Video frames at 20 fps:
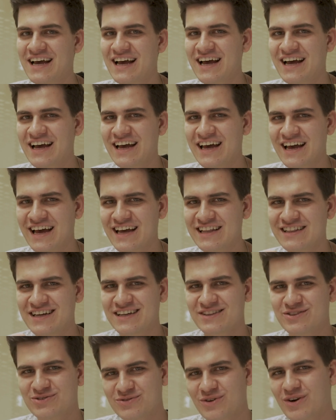
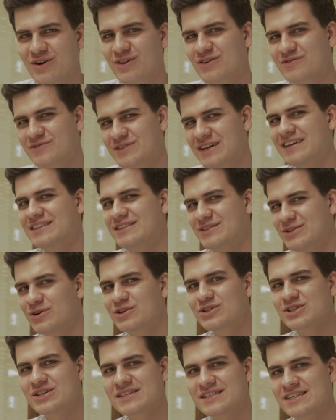and do all of that
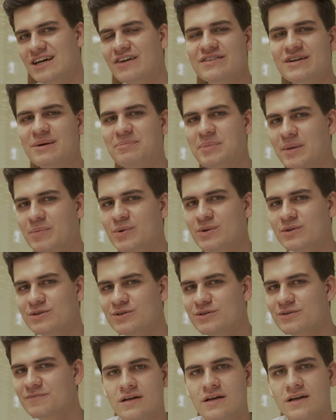dodgy stuff that people
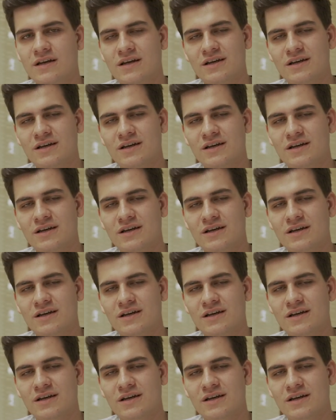do.